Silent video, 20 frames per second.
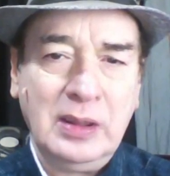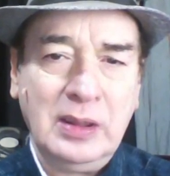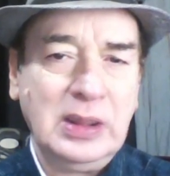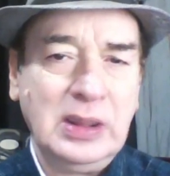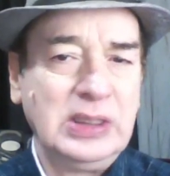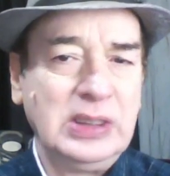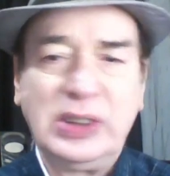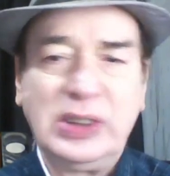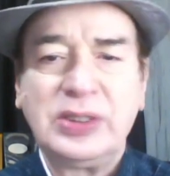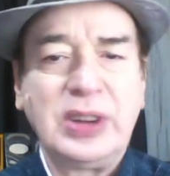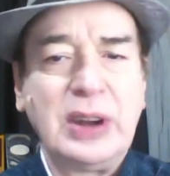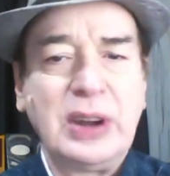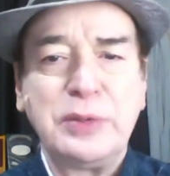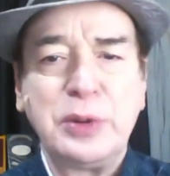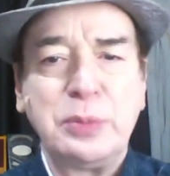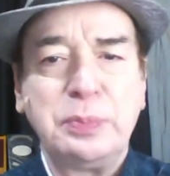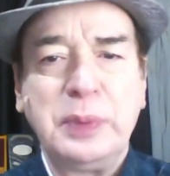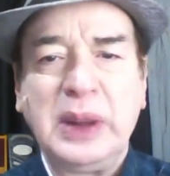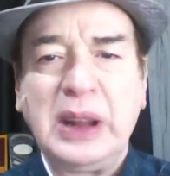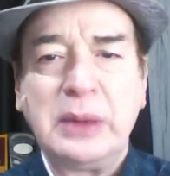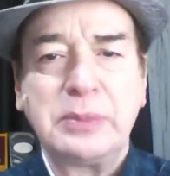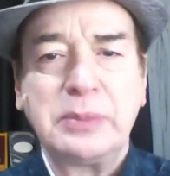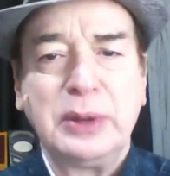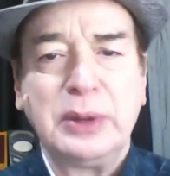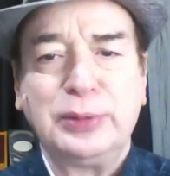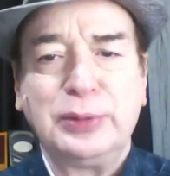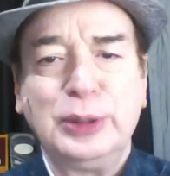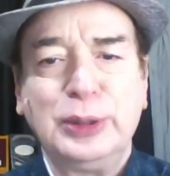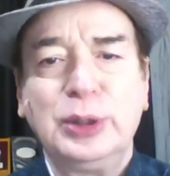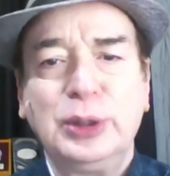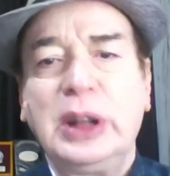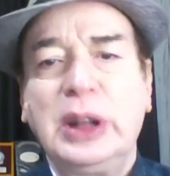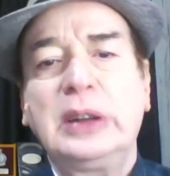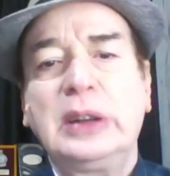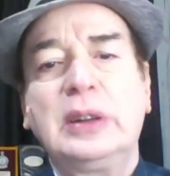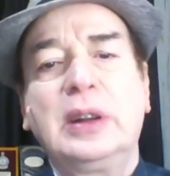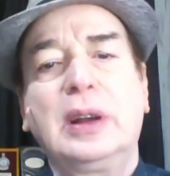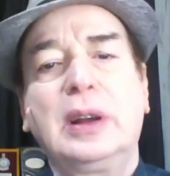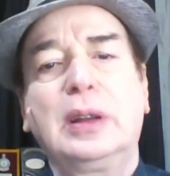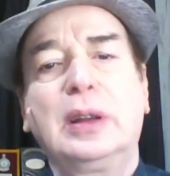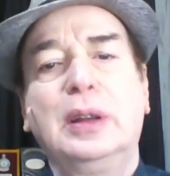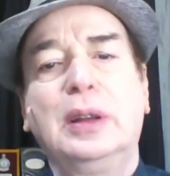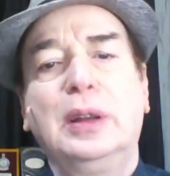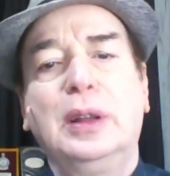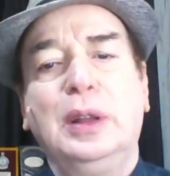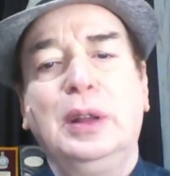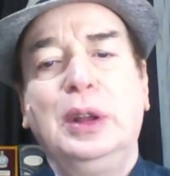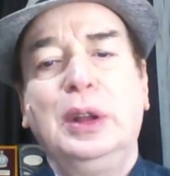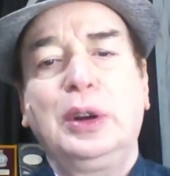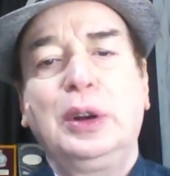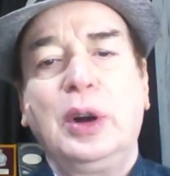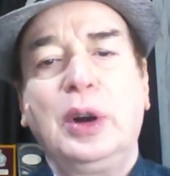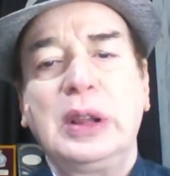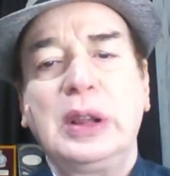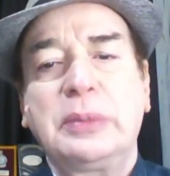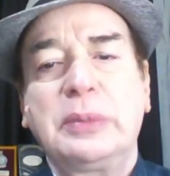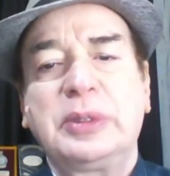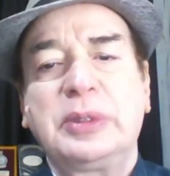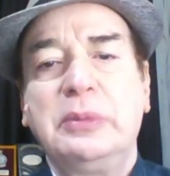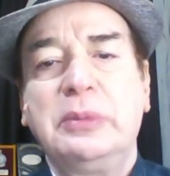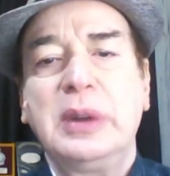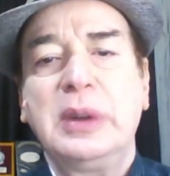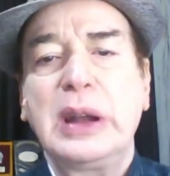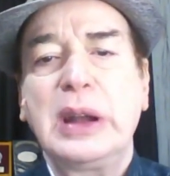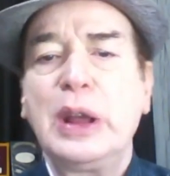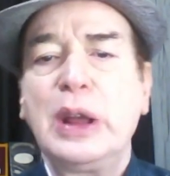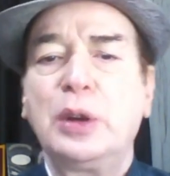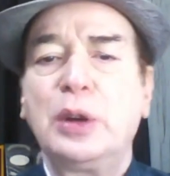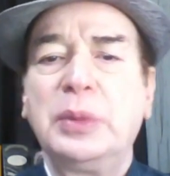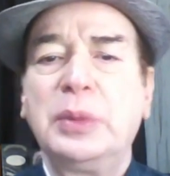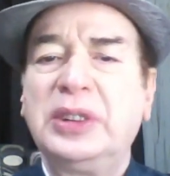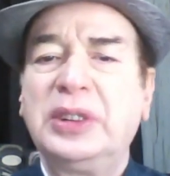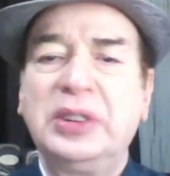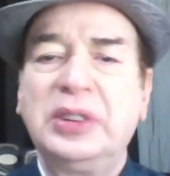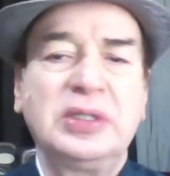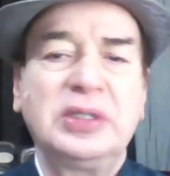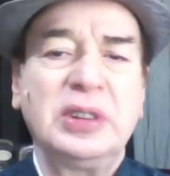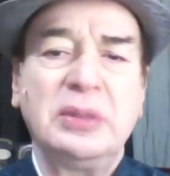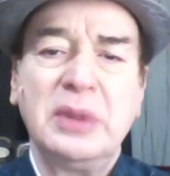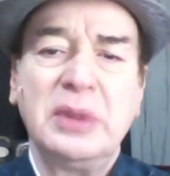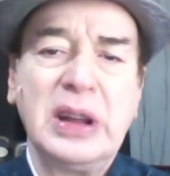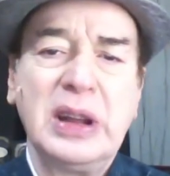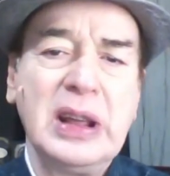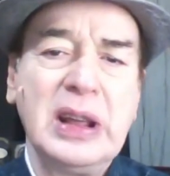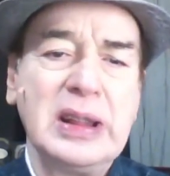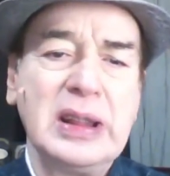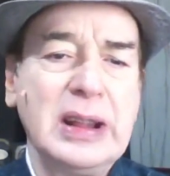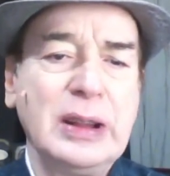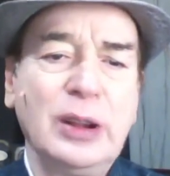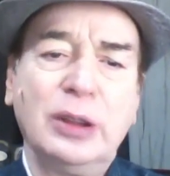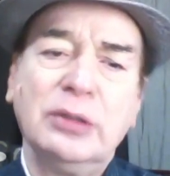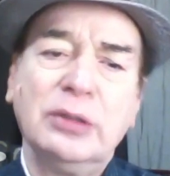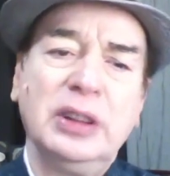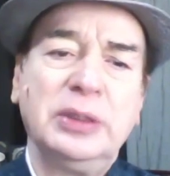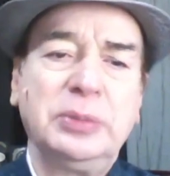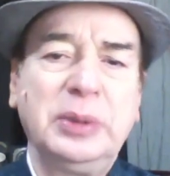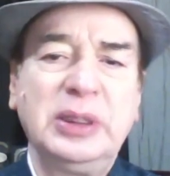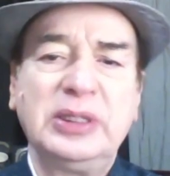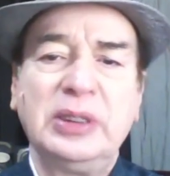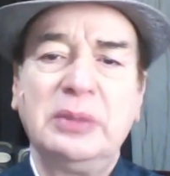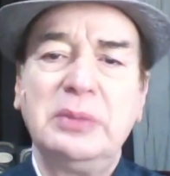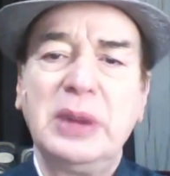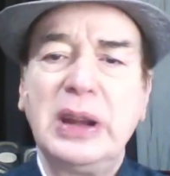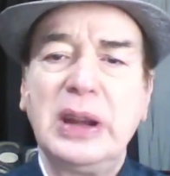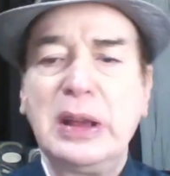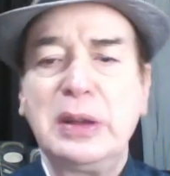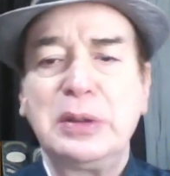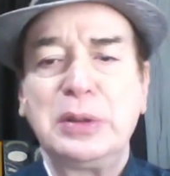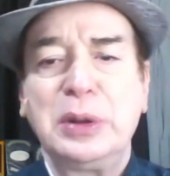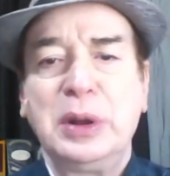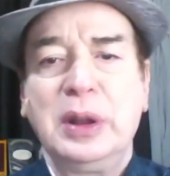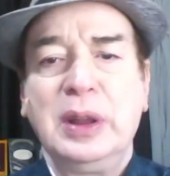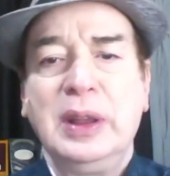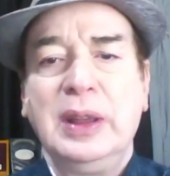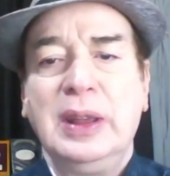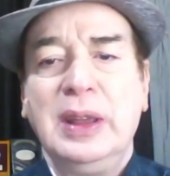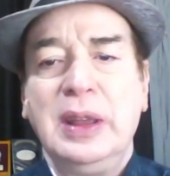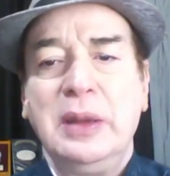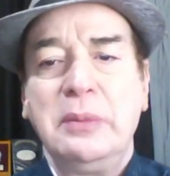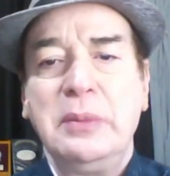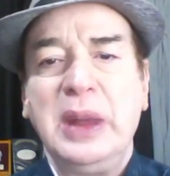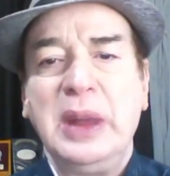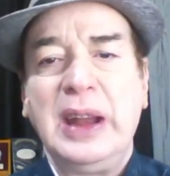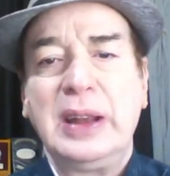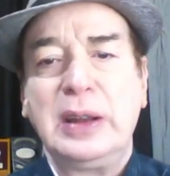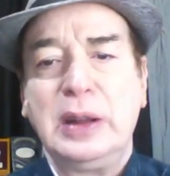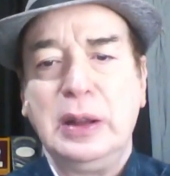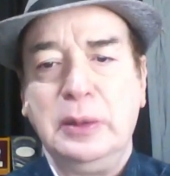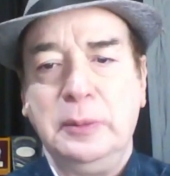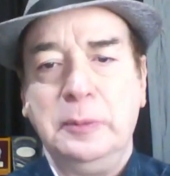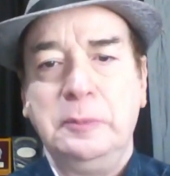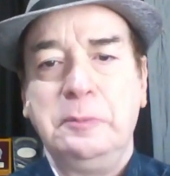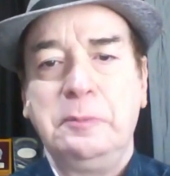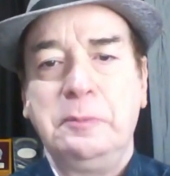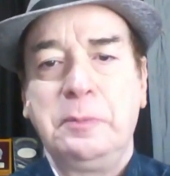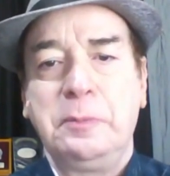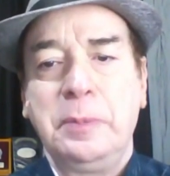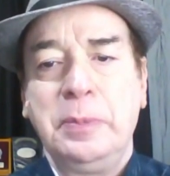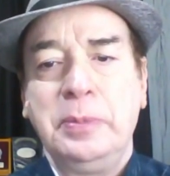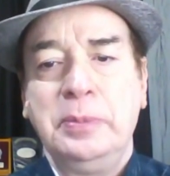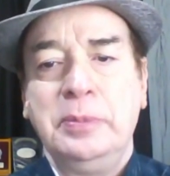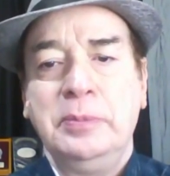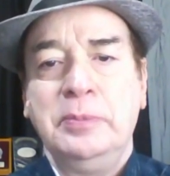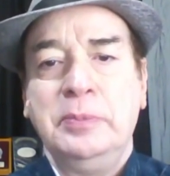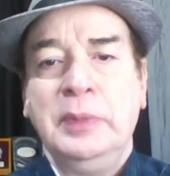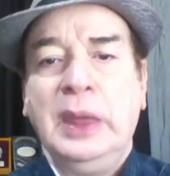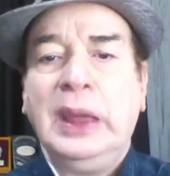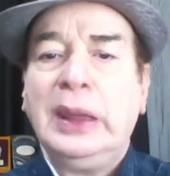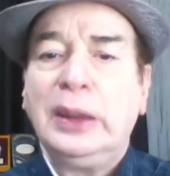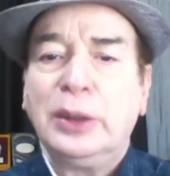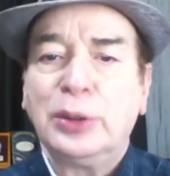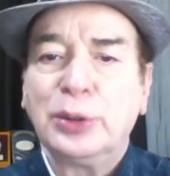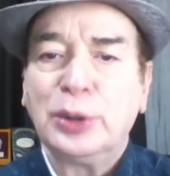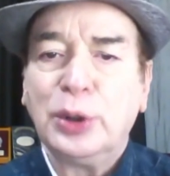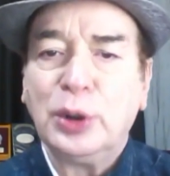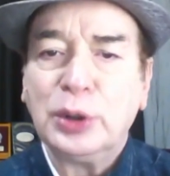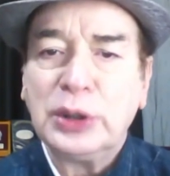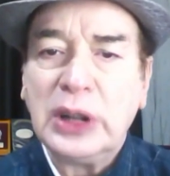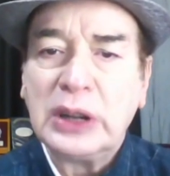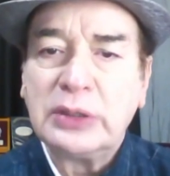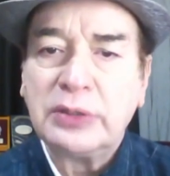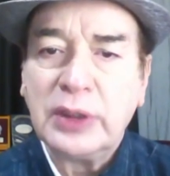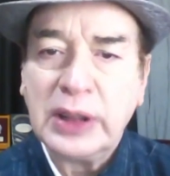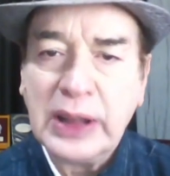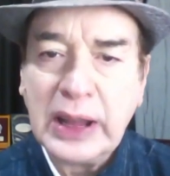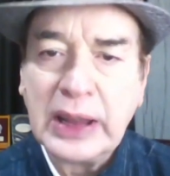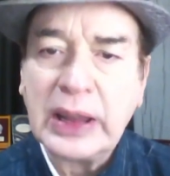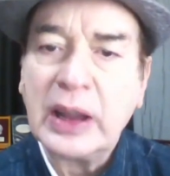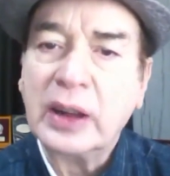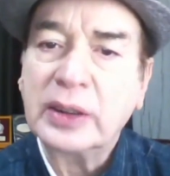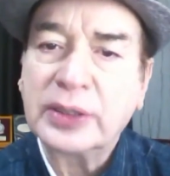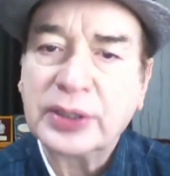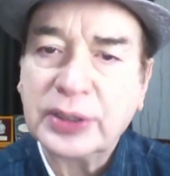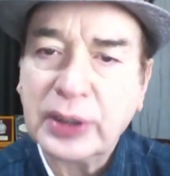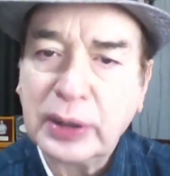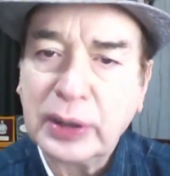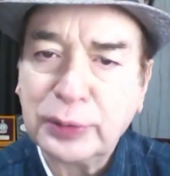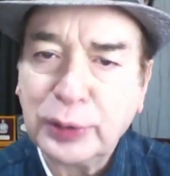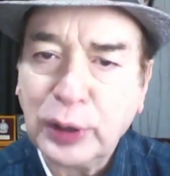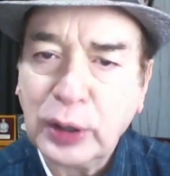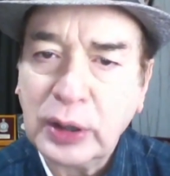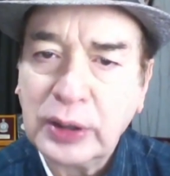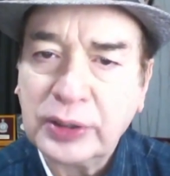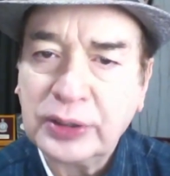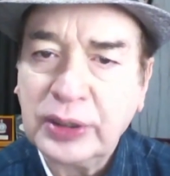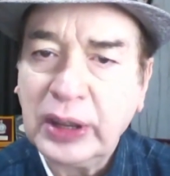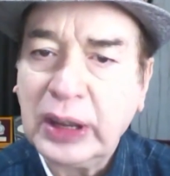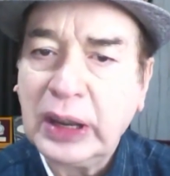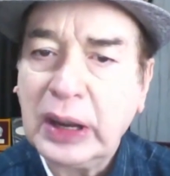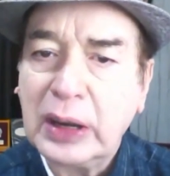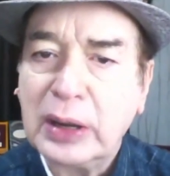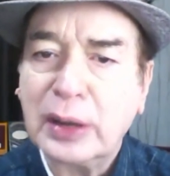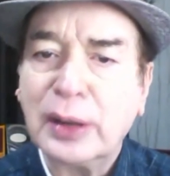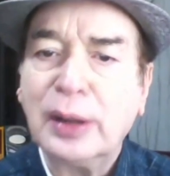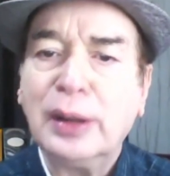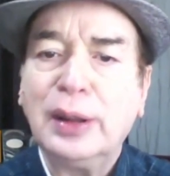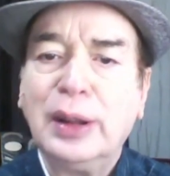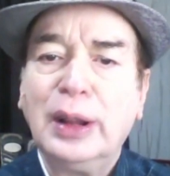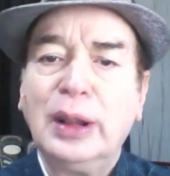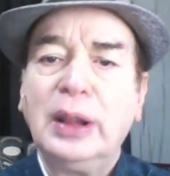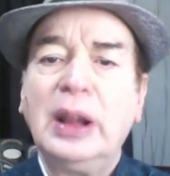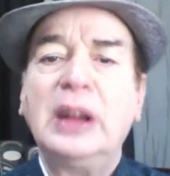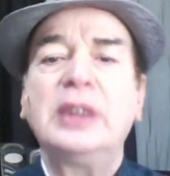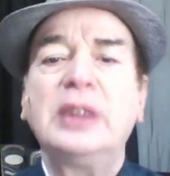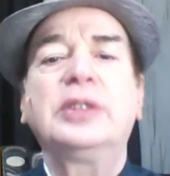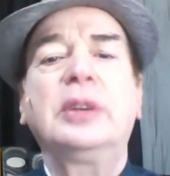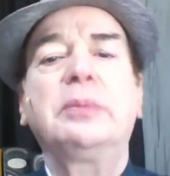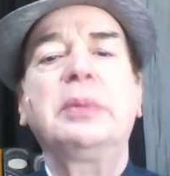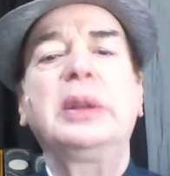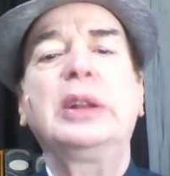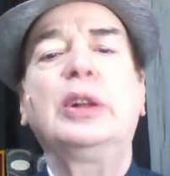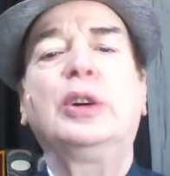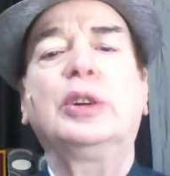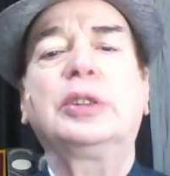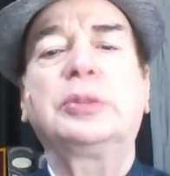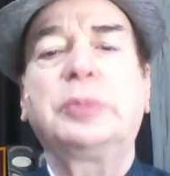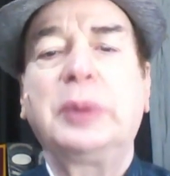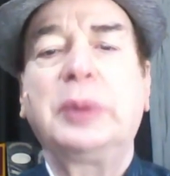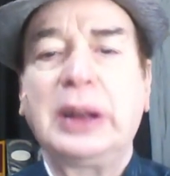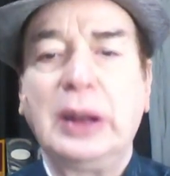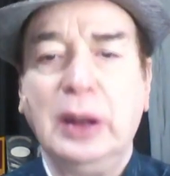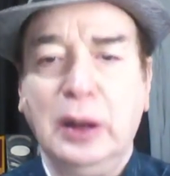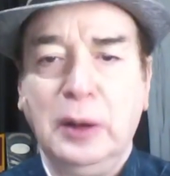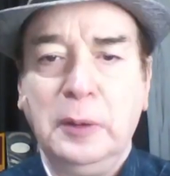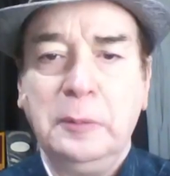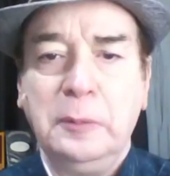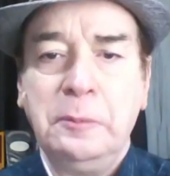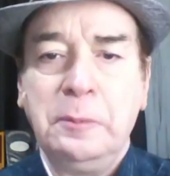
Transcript: They just have to pick up the phone and uh, call up somebody or message somebody, and there'll always be somebody behind them you know that when a youngster falls sick and lands up in hospital,